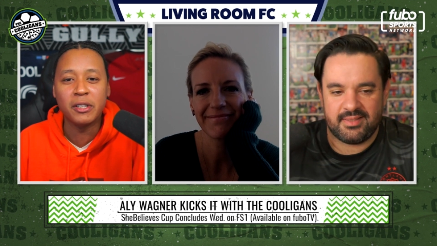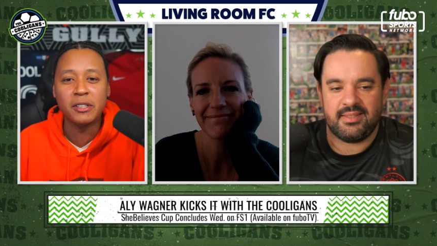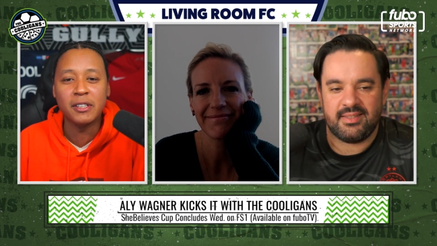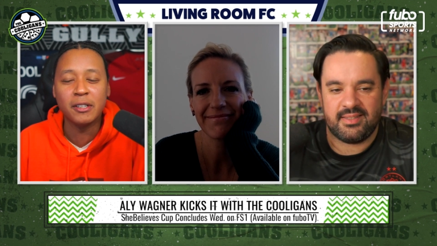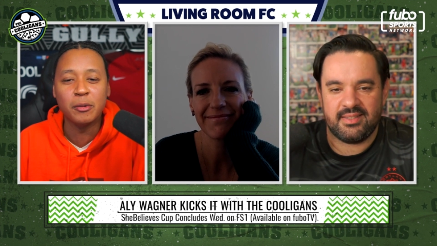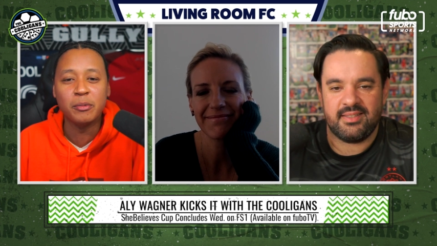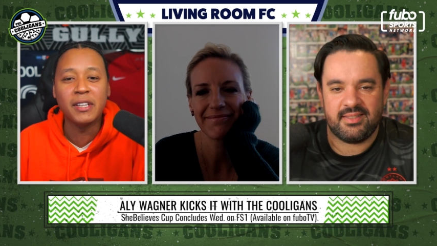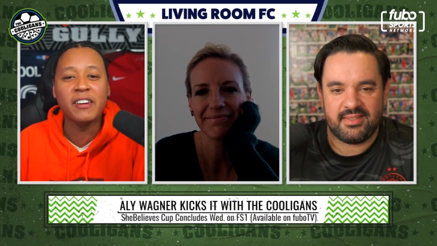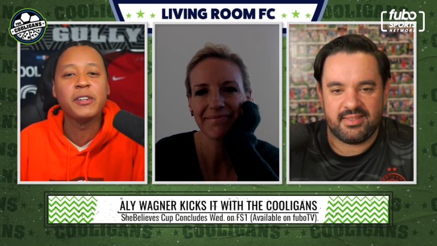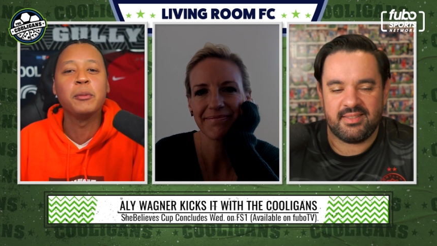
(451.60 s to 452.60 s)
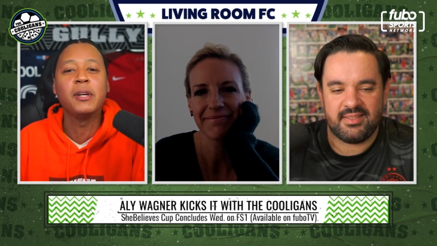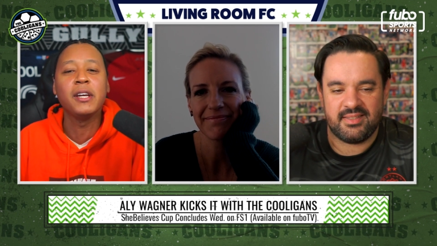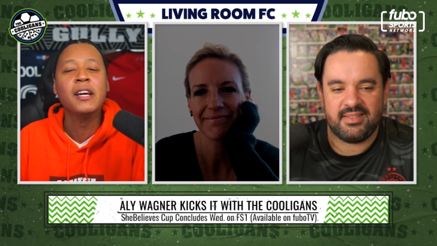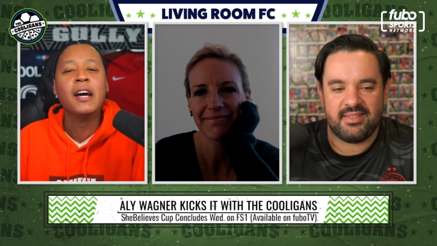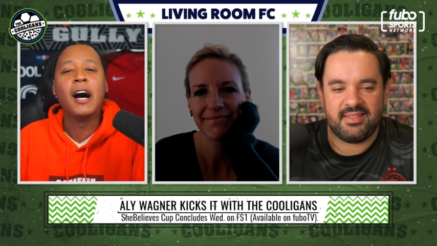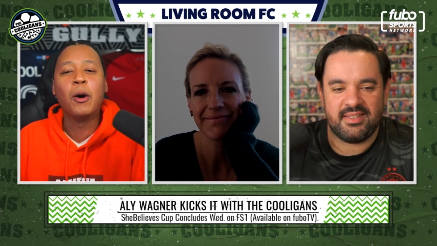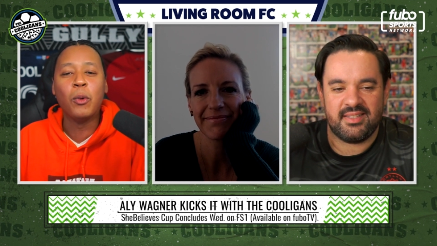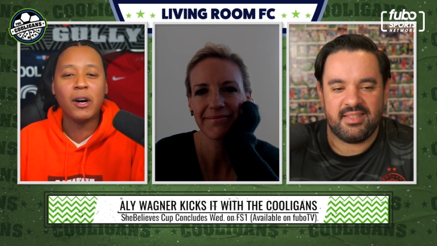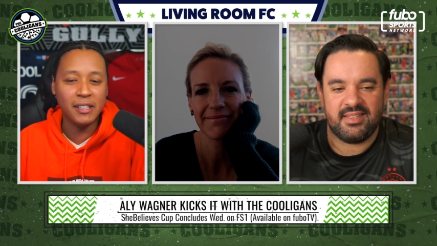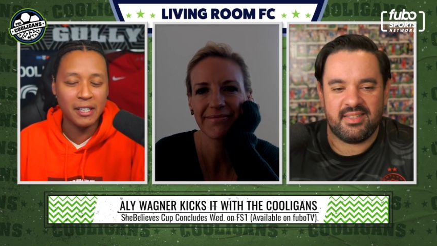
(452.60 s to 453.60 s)
Speaker 1: it, will definitely be
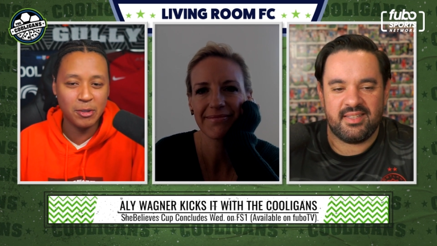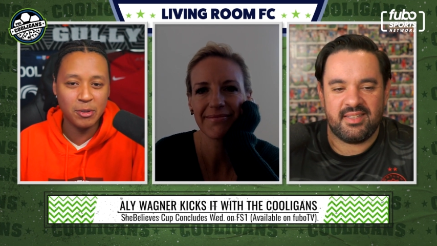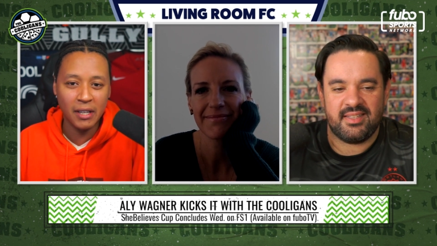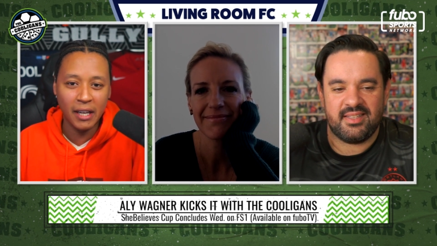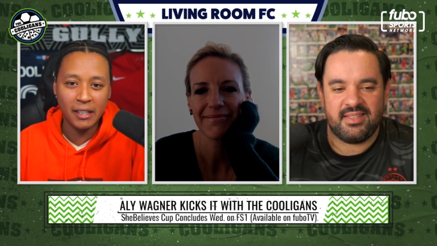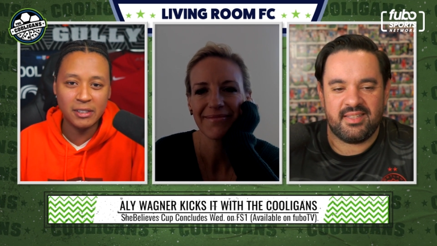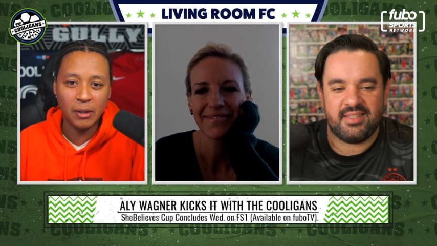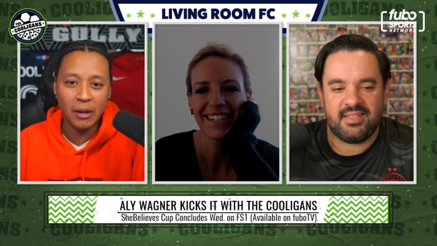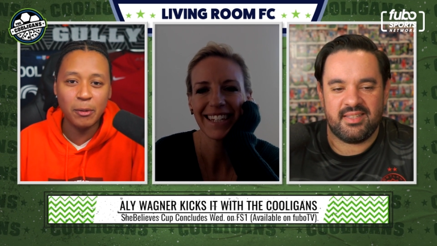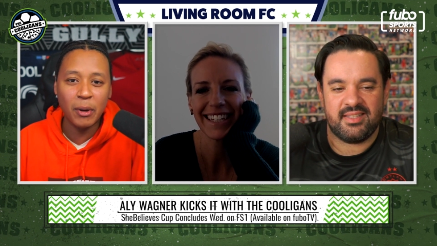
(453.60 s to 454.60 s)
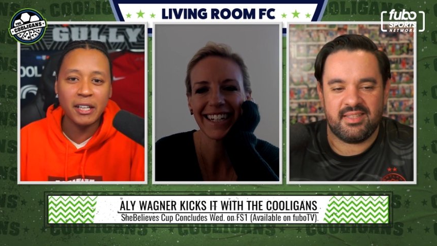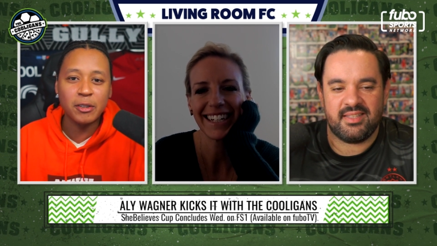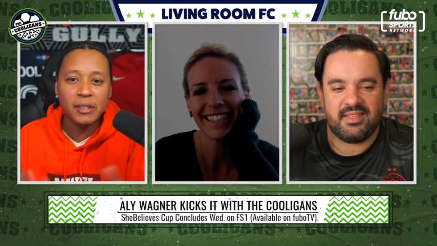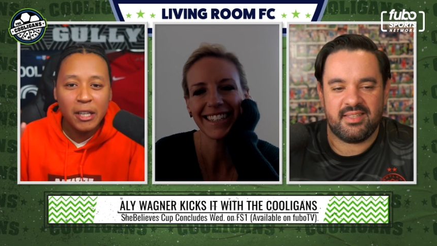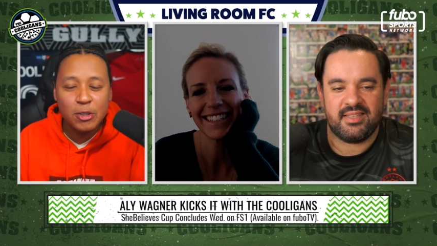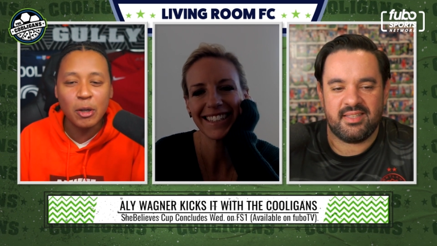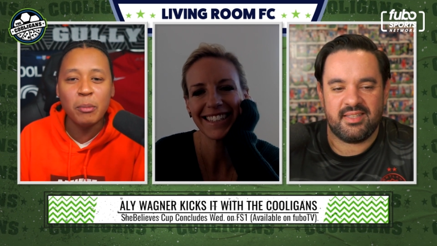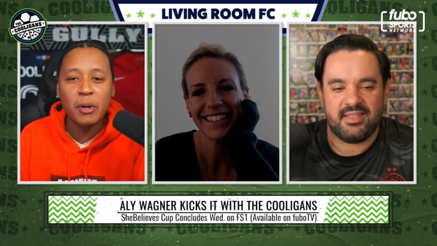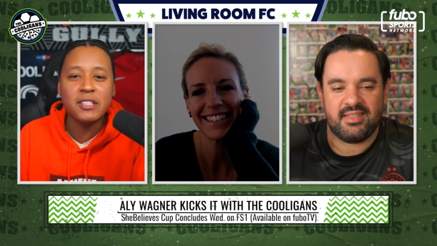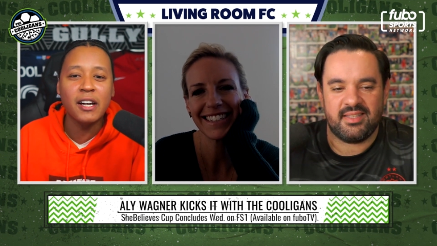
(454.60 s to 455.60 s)
wildly entertaining. So, Aly Wagner, thank you so
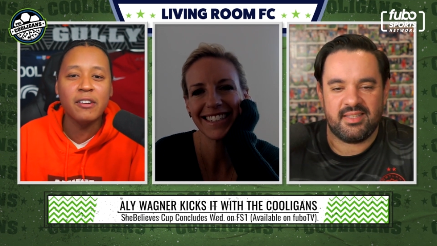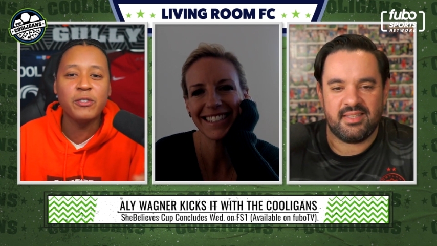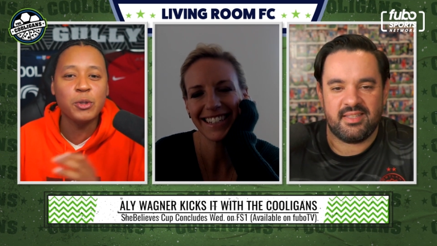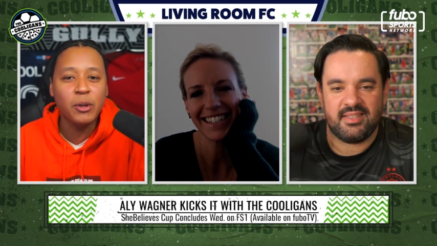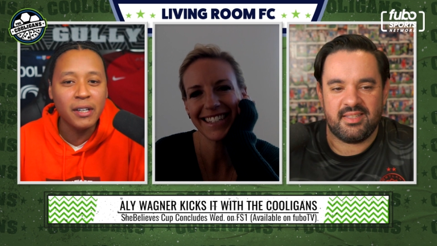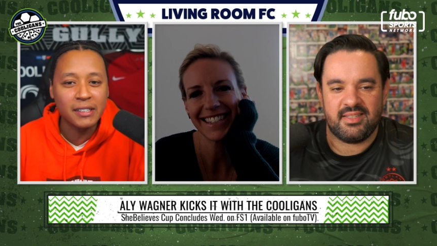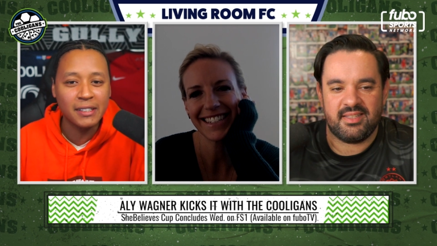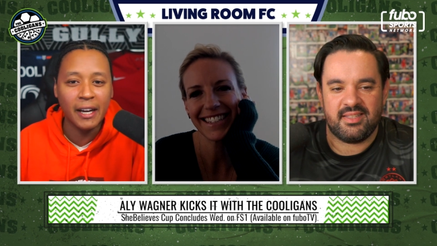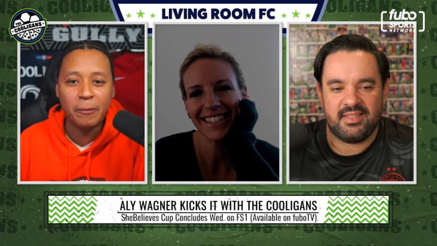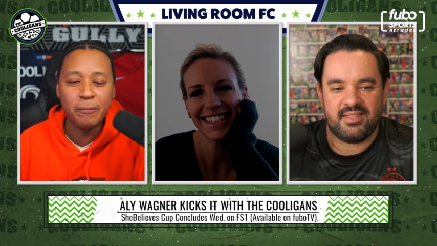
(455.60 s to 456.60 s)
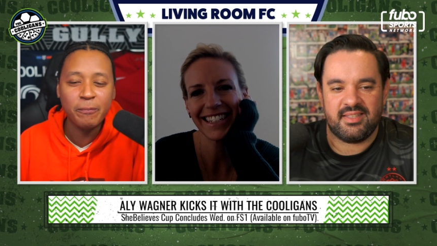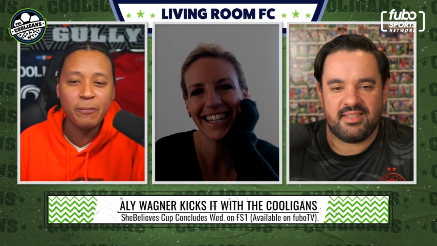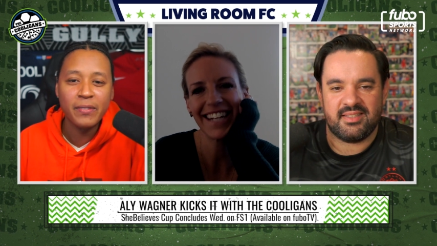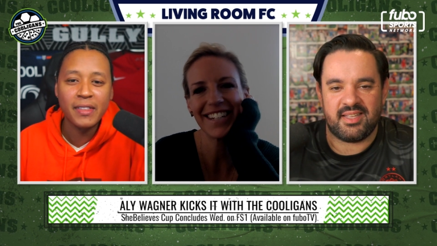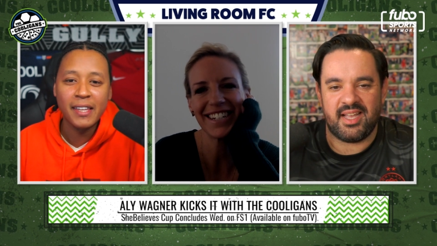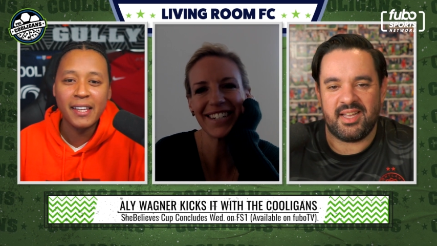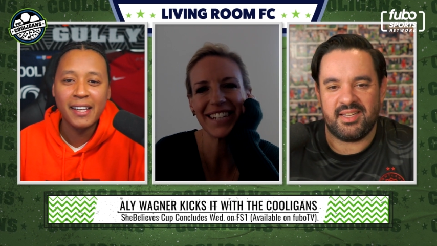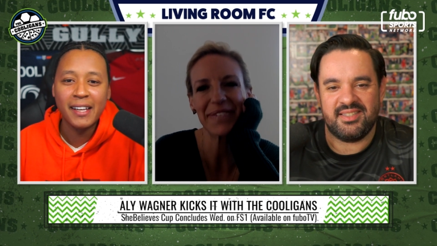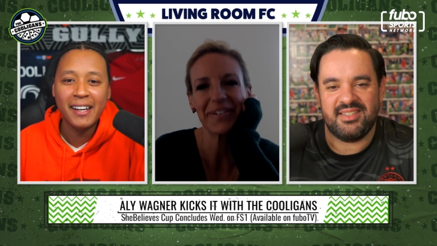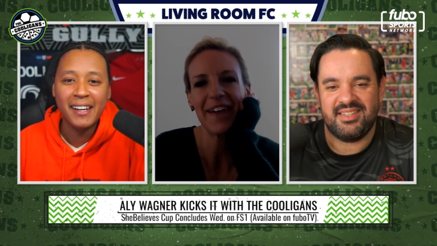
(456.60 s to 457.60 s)
much for joining us today. Yeah. Cheers.
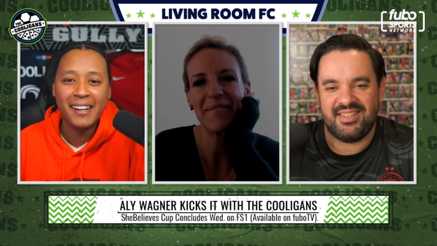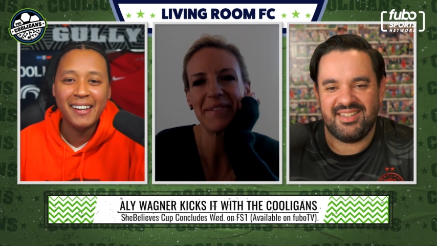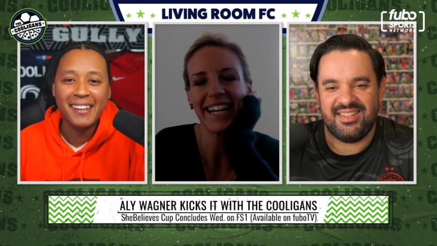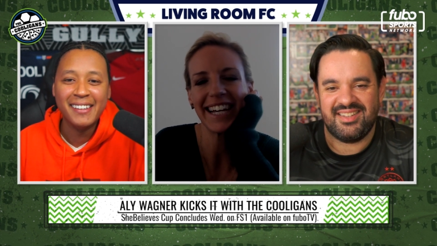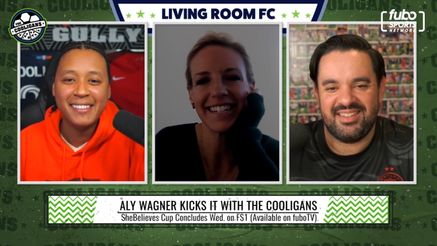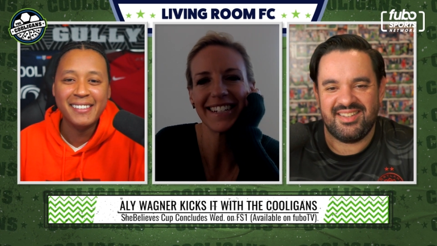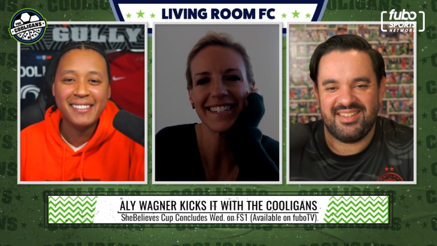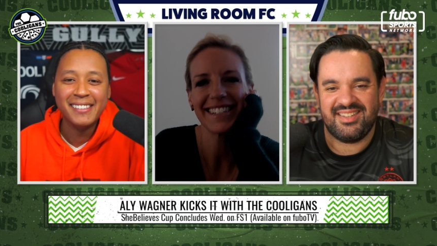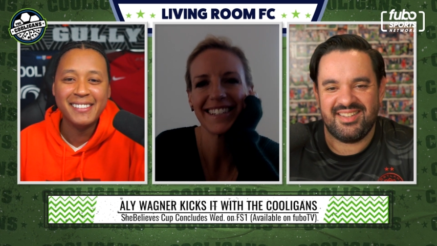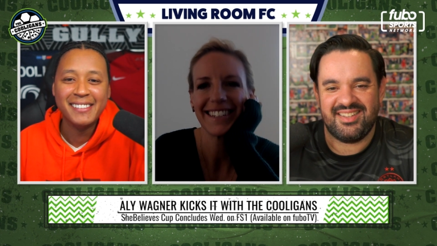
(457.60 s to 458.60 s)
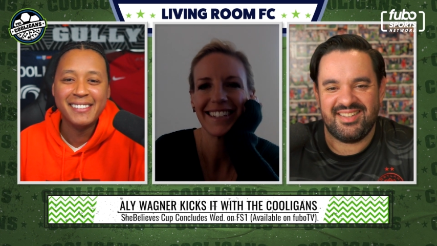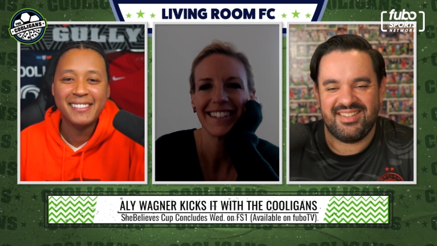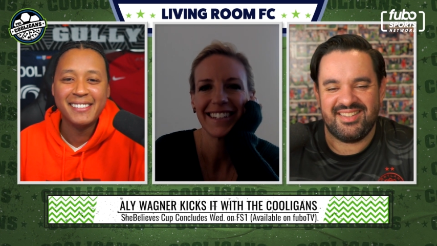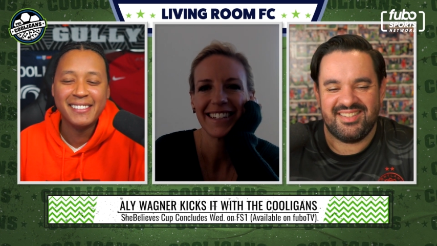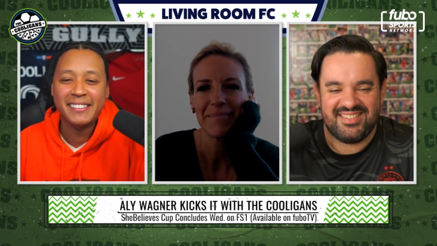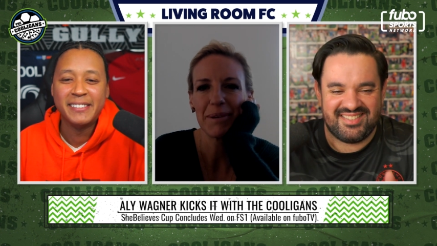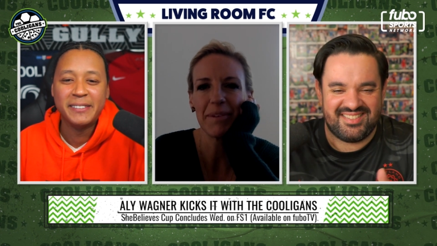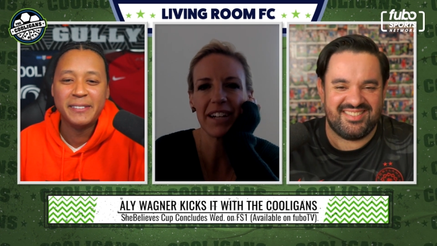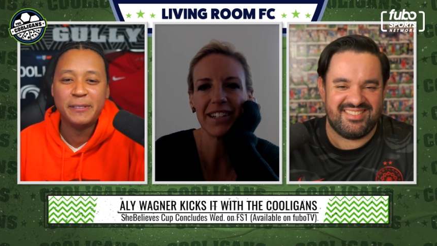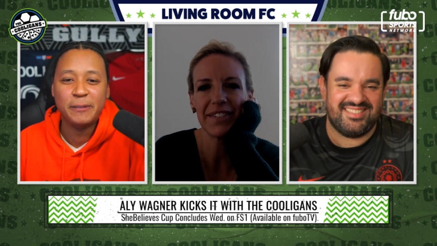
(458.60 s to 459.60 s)
Speaker 2: Thanks for having me, guys. Put
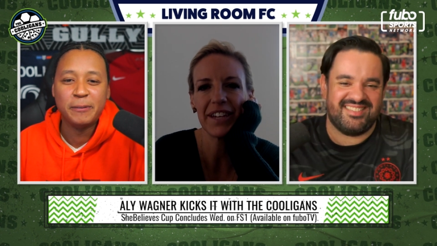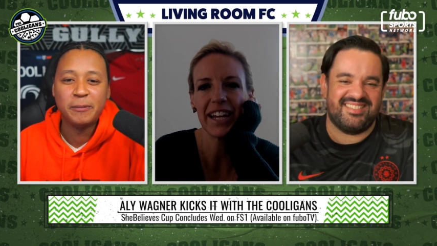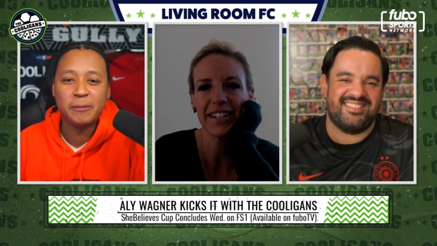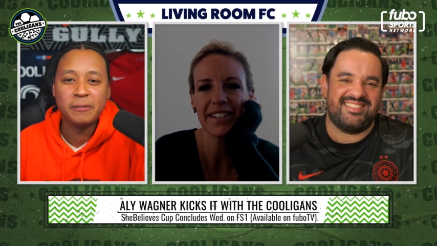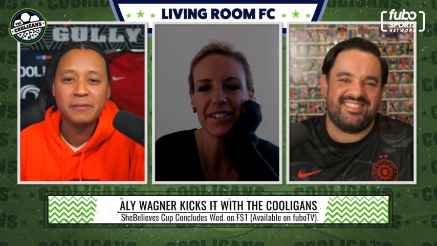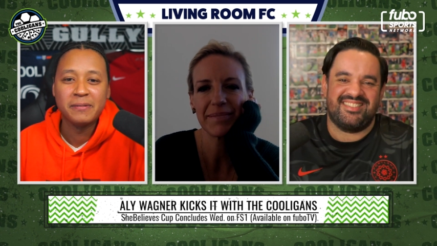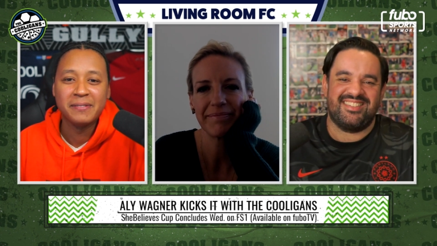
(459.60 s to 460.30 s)
me on TV next.